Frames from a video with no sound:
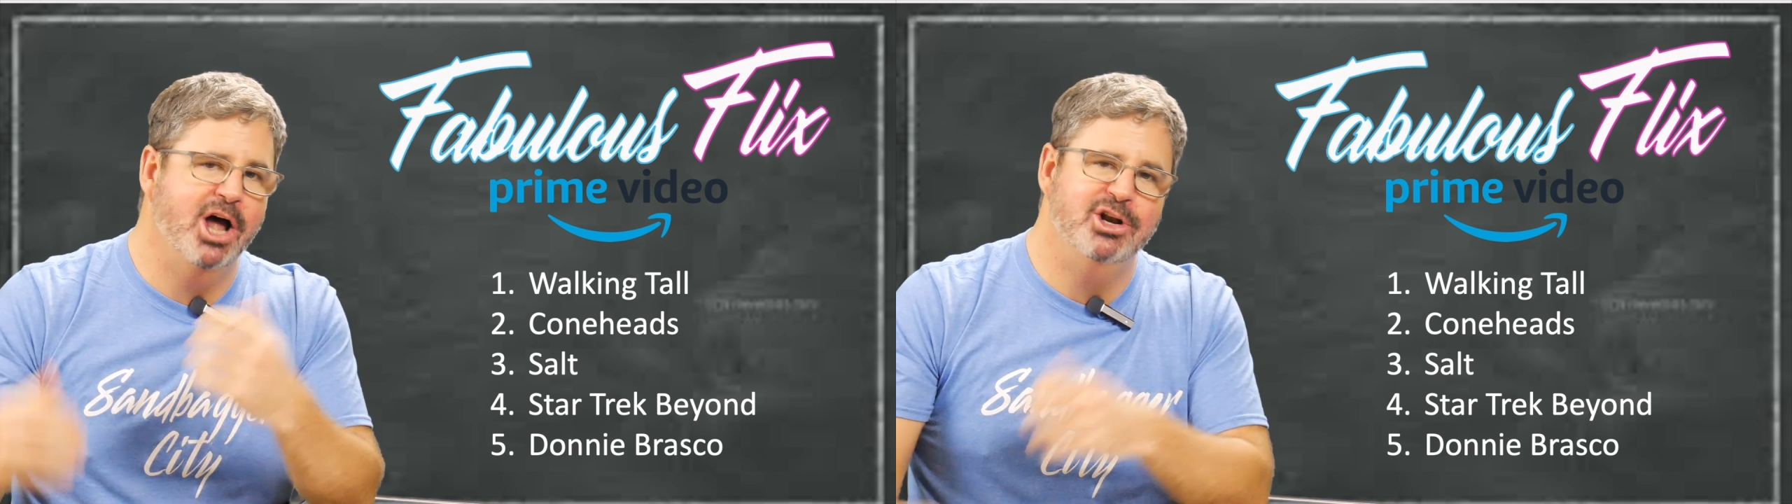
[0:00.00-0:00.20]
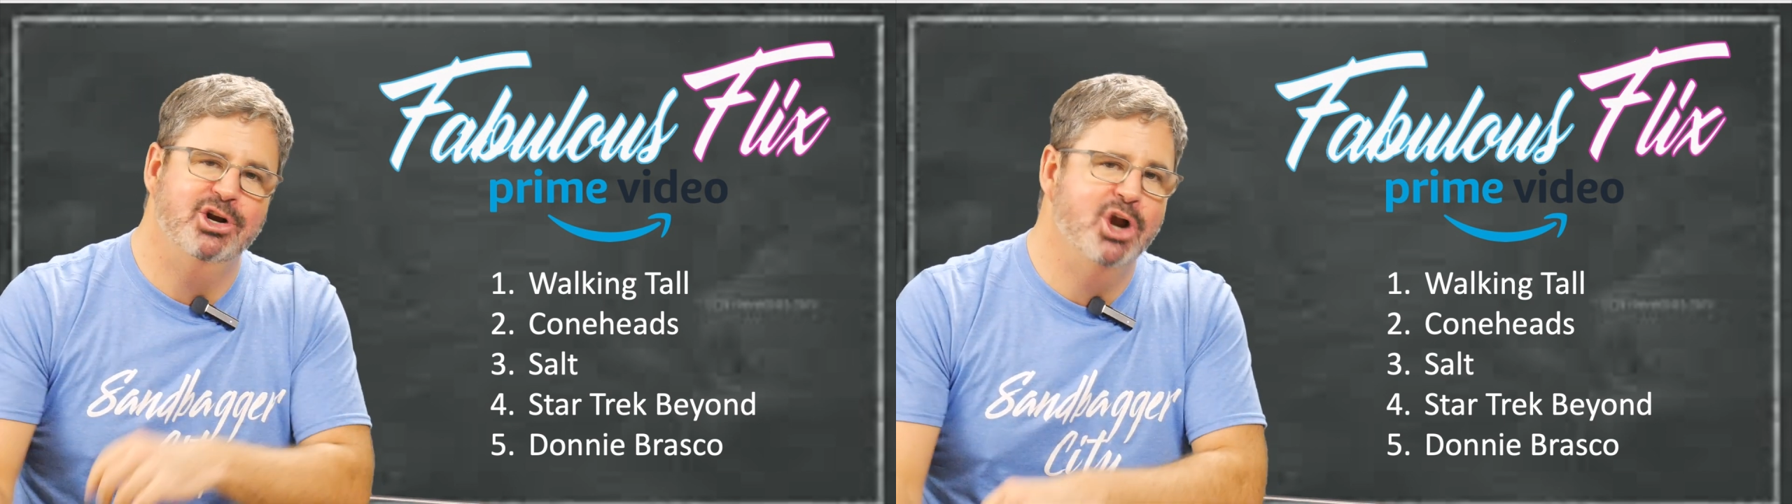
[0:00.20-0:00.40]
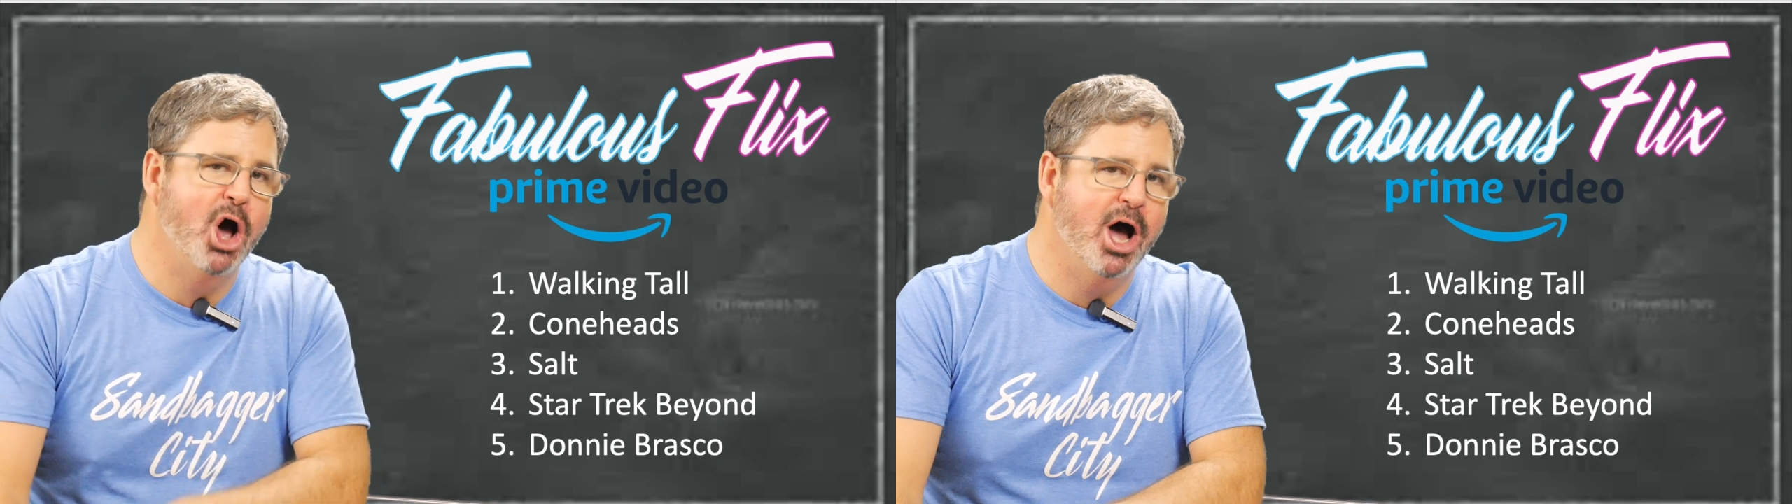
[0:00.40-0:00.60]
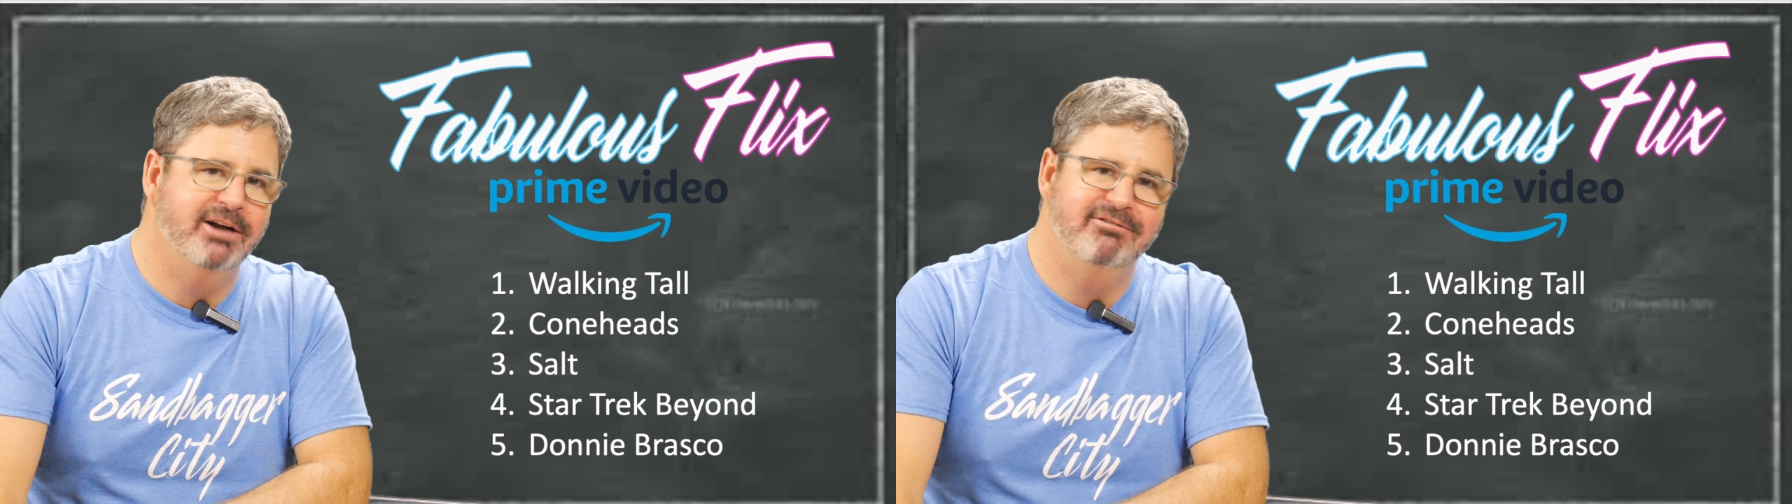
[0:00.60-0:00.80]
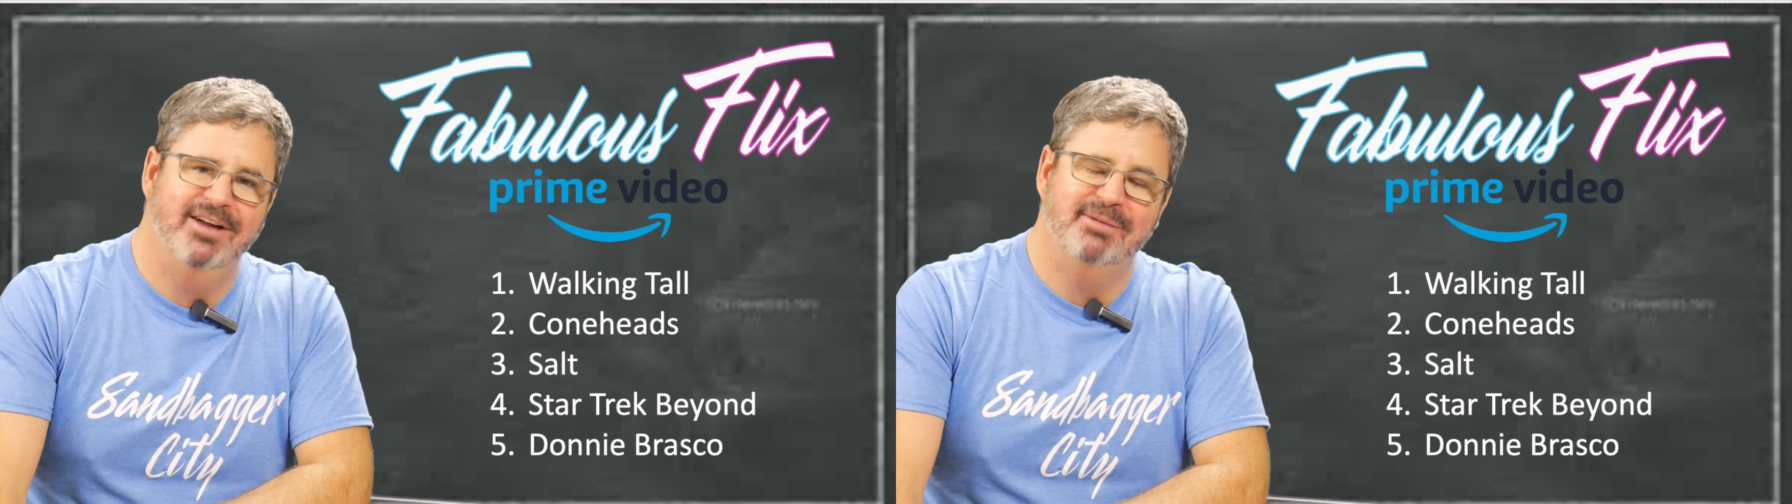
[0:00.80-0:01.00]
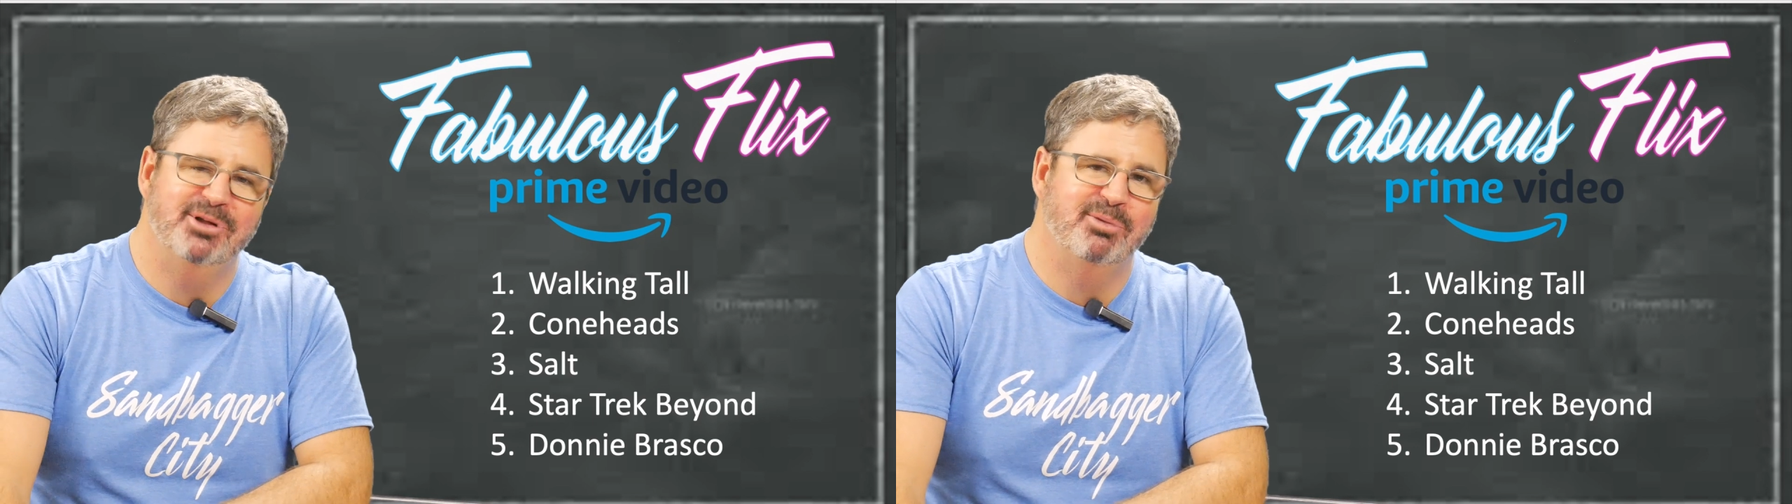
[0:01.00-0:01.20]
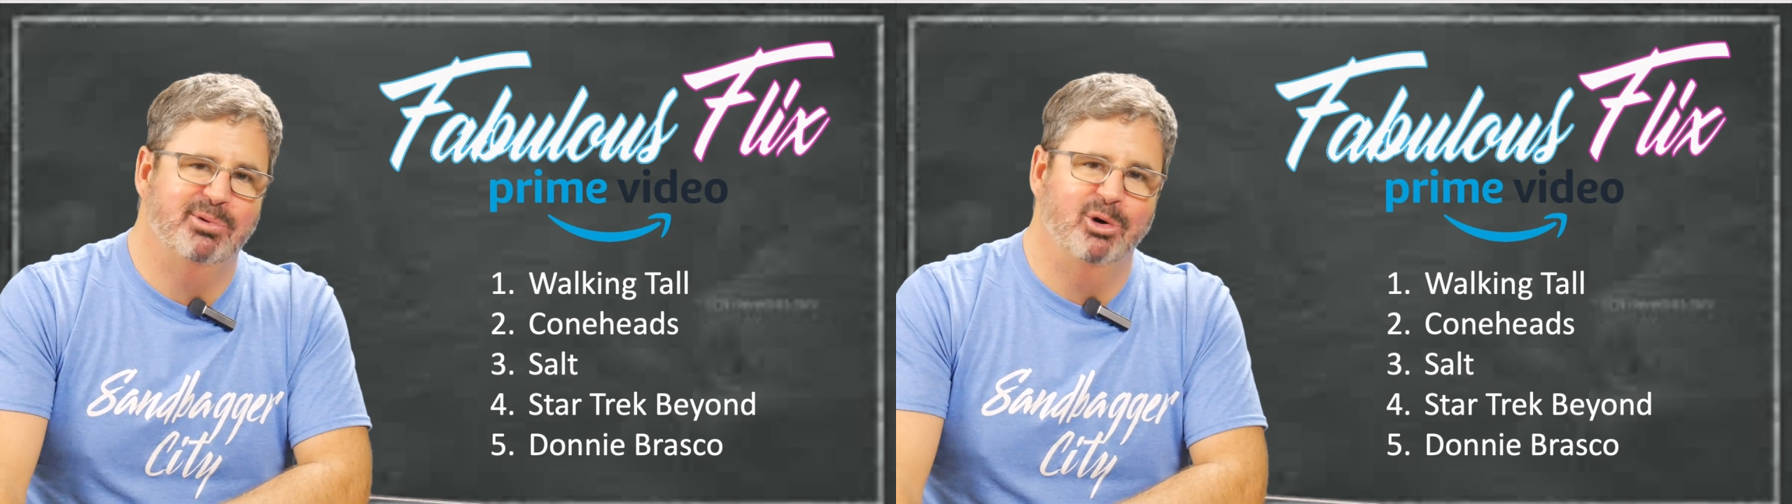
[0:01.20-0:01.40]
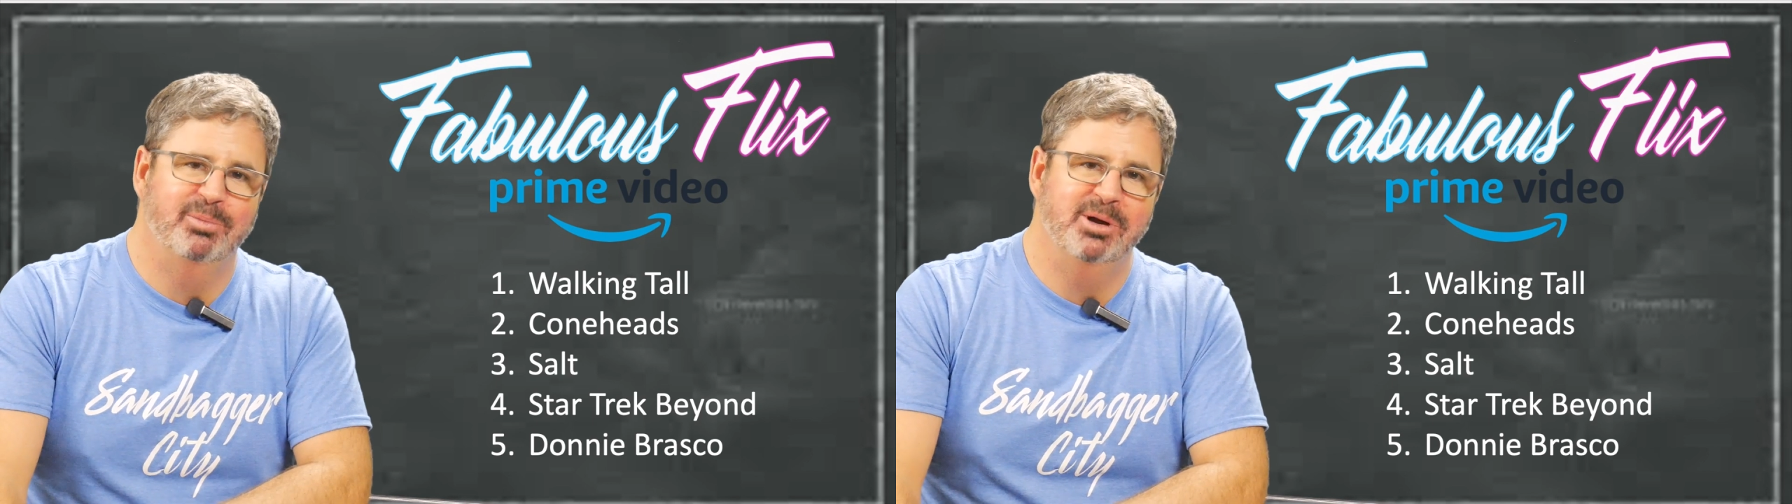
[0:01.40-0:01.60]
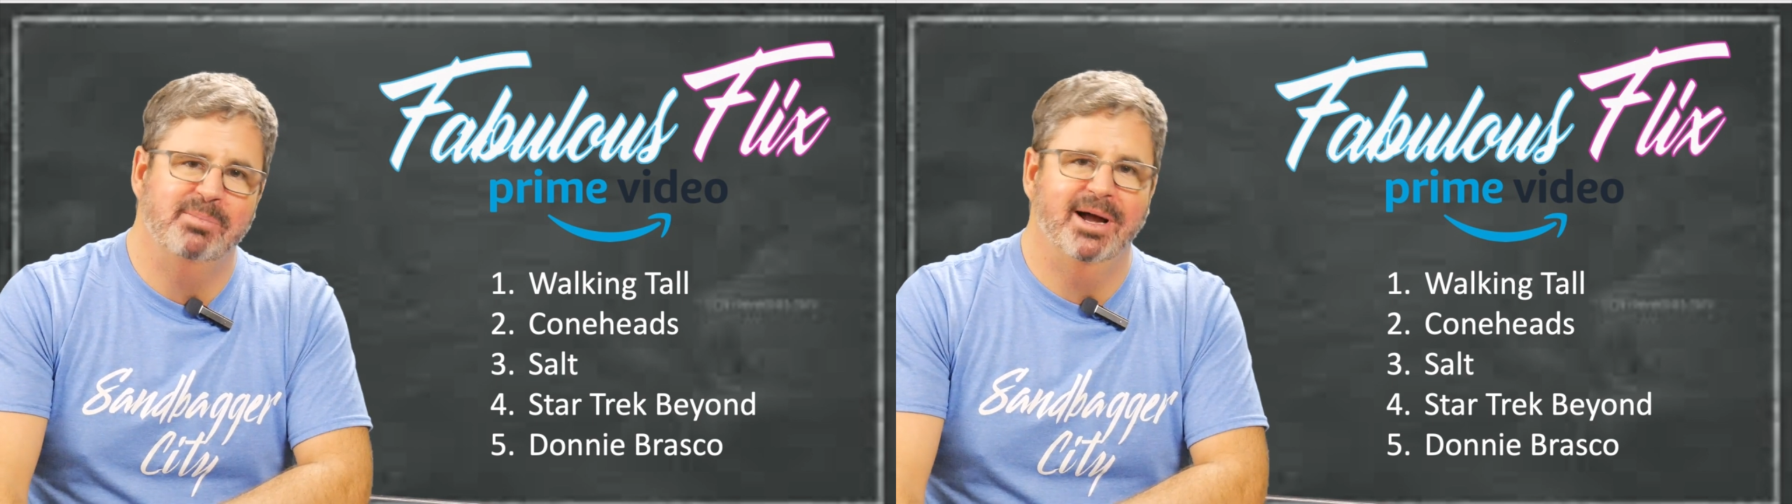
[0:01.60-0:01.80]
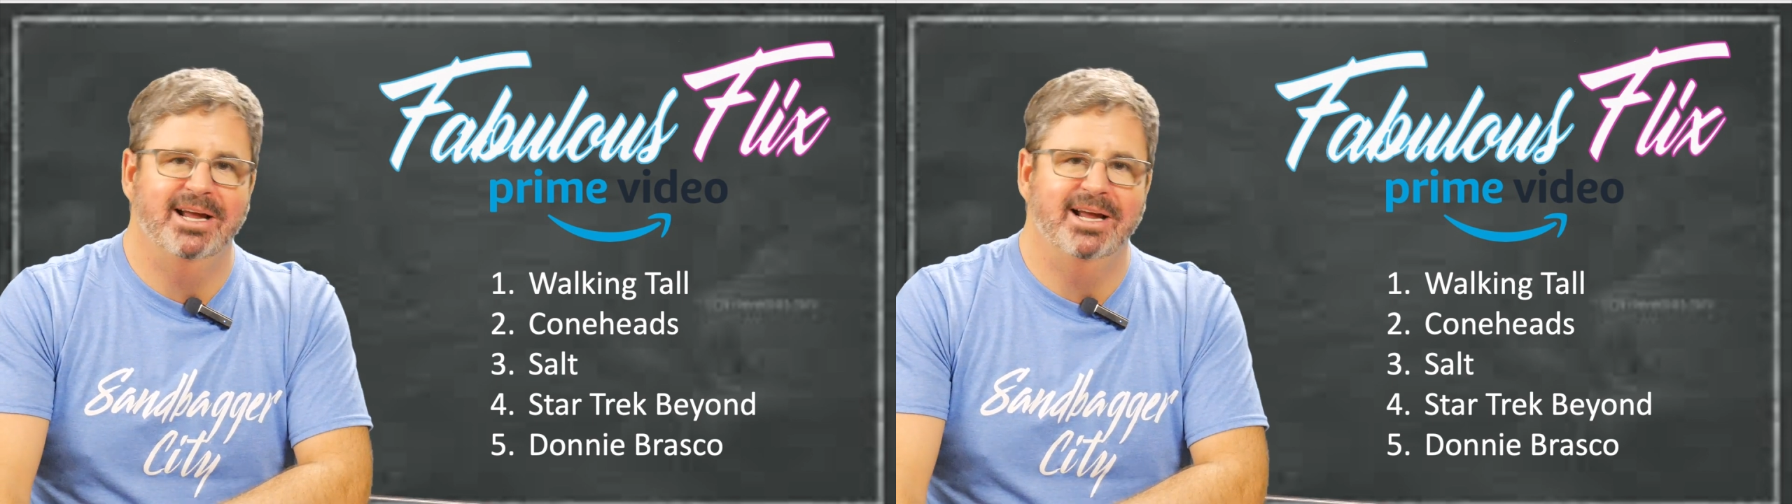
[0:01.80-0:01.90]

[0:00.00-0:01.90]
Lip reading: not family appropriate